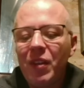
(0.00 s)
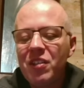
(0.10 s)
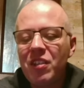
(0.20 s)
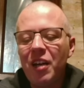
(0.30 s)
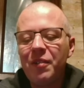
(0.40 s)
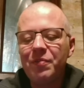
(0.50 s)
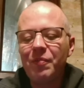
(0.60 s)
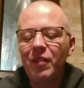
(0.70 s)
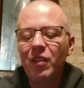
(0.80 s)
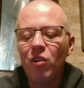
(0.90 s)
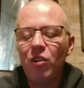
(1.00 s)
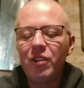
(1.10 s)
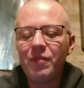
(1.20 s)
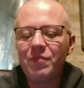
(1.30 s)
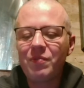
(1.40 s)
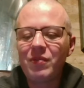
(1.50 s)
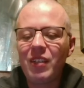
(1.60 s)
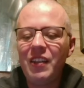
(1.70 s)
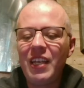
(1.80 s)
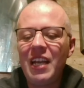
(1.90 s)
So, look,
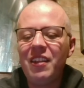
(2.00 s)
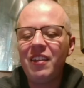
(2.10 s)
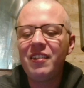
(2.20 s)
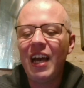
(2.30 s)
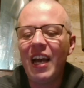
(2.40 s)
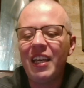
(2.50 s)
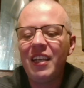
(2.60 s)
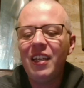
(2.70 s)
at the end of the day,